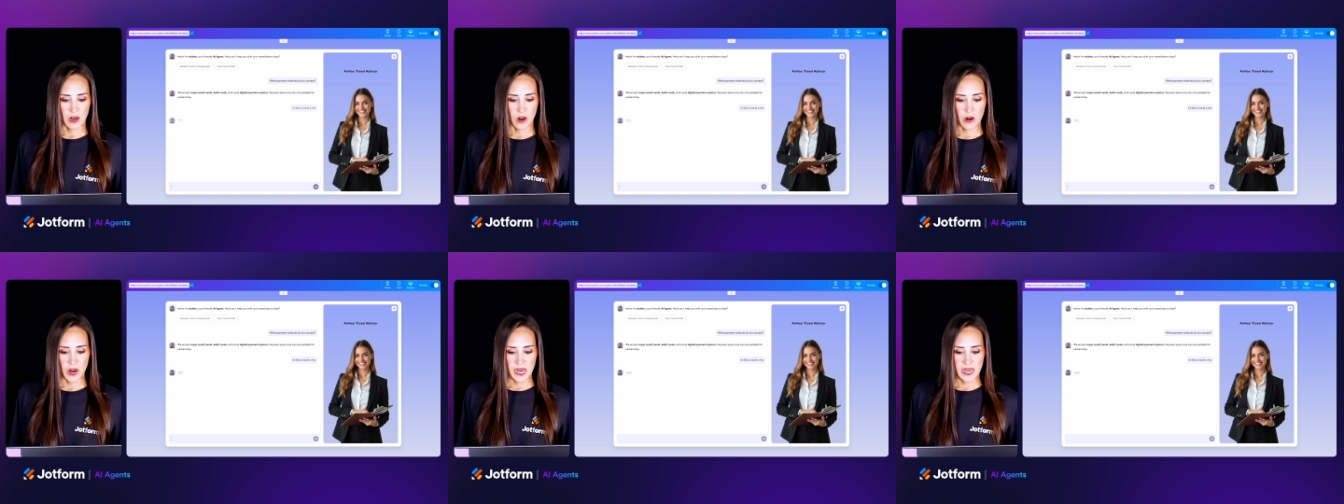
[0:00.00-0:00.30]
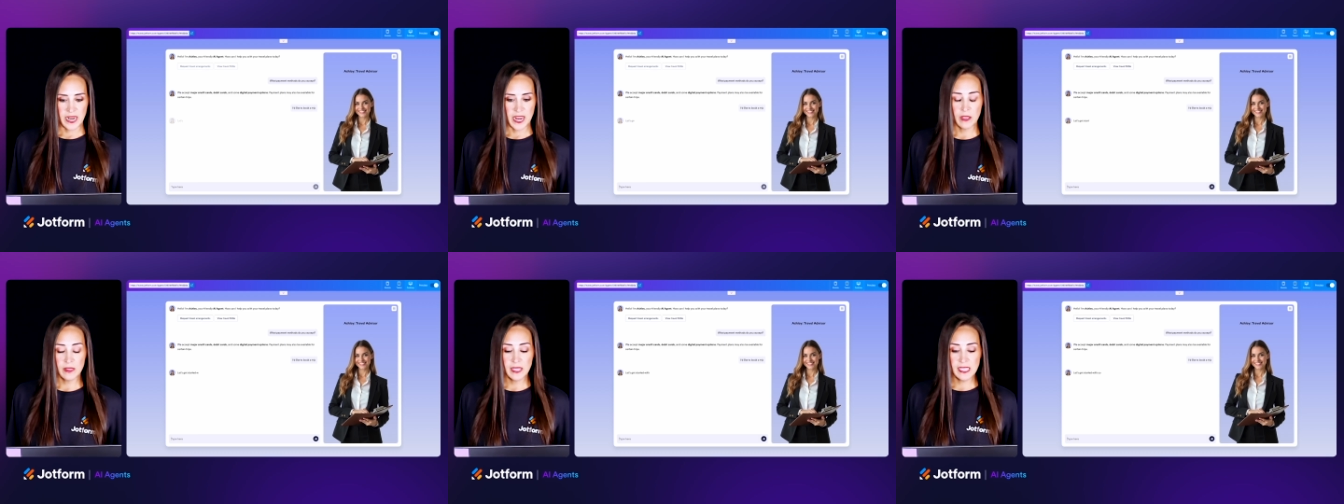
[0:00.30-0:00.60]
All
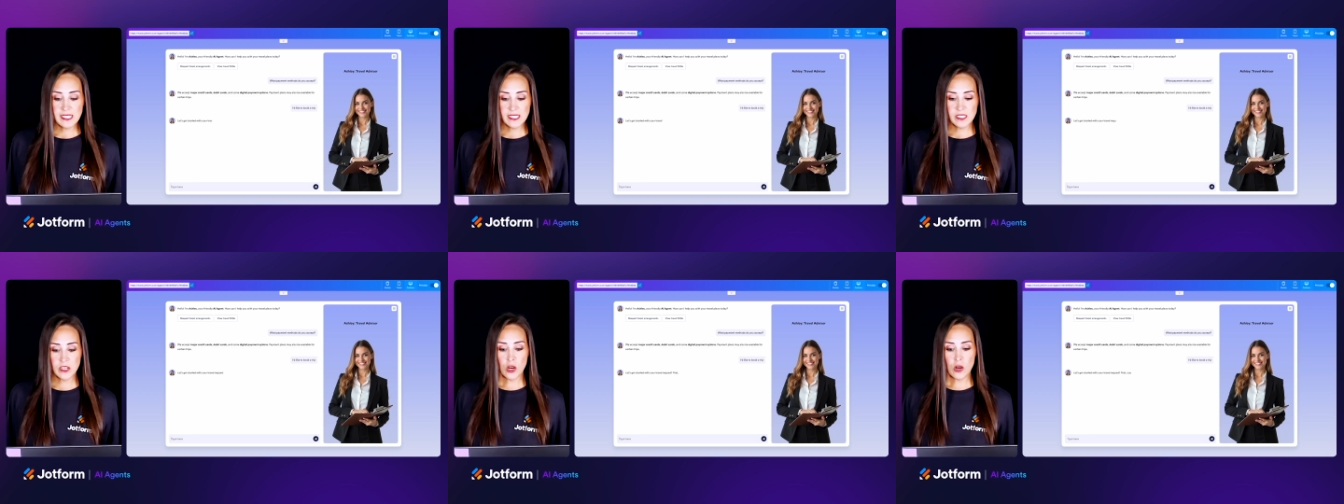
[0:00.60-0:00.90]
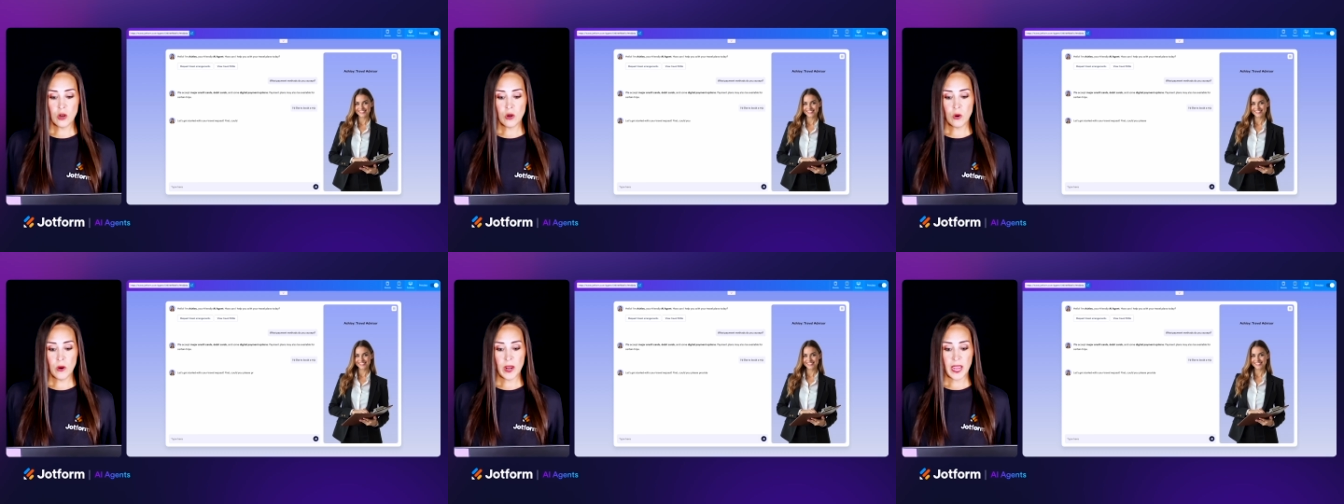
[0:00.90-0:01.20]
right, now let's
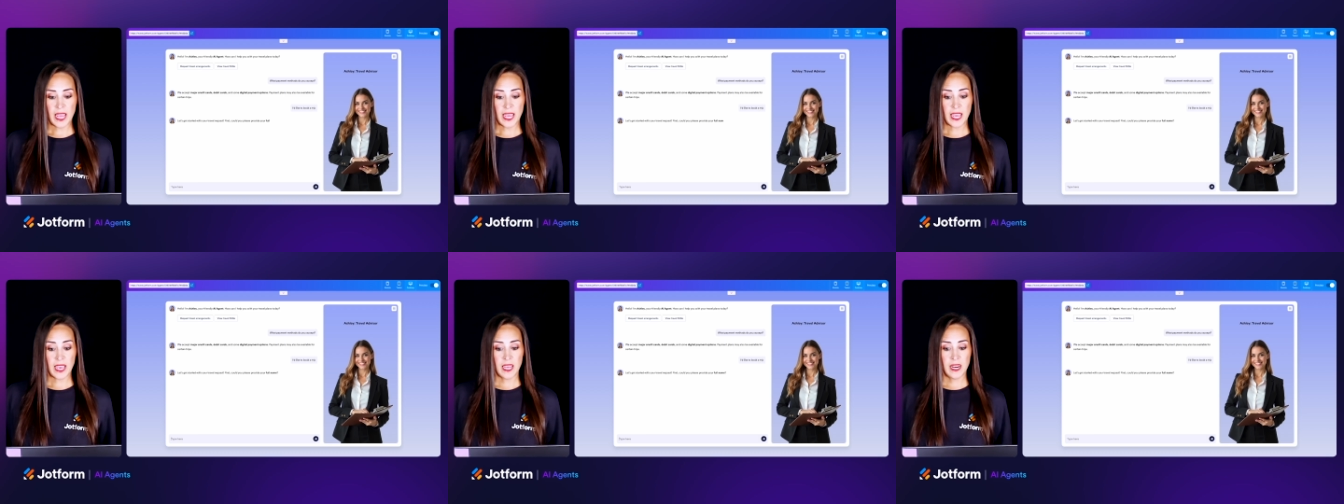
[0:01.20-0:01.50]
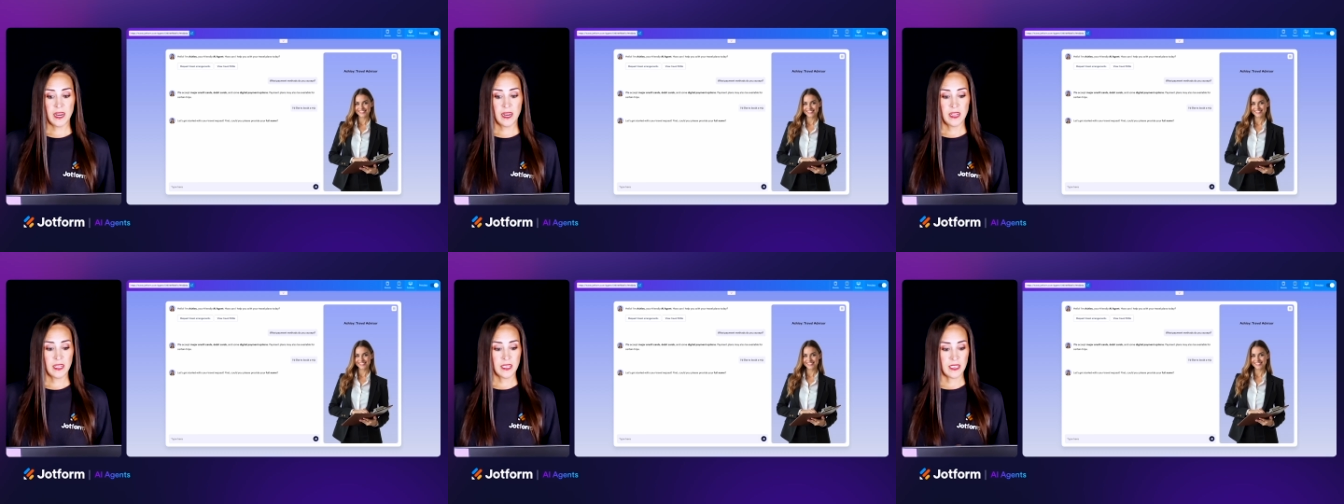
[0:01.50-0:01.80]
go
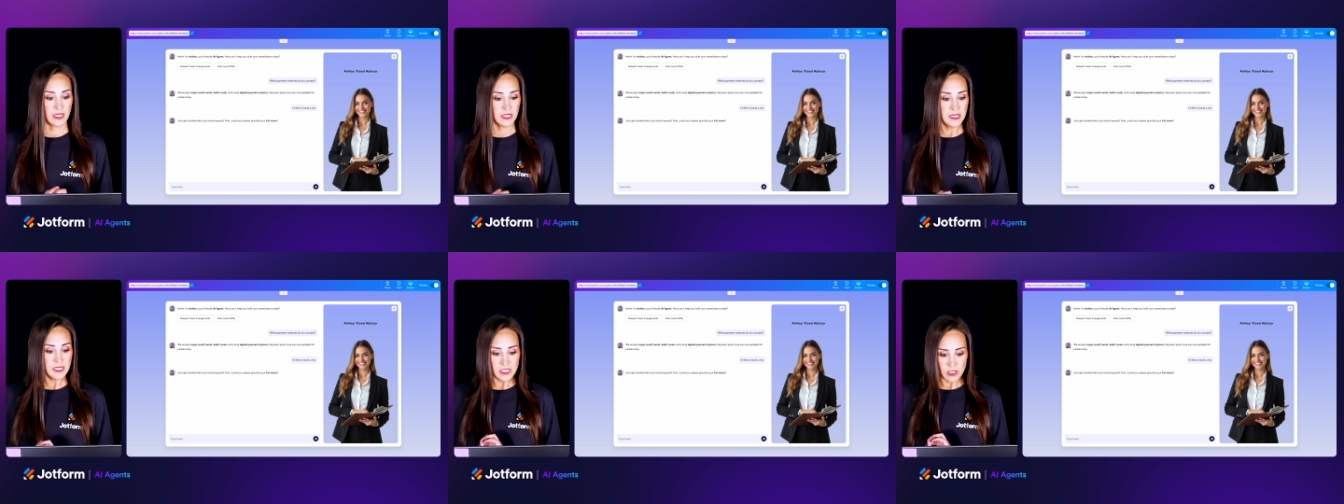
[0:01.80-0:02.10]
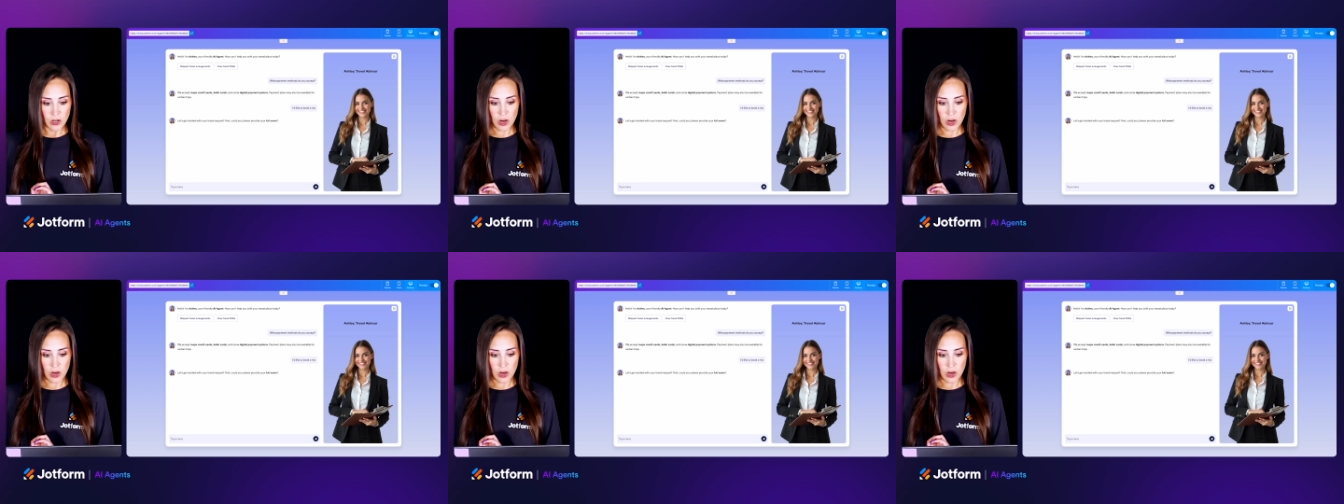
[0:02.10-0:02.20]
and get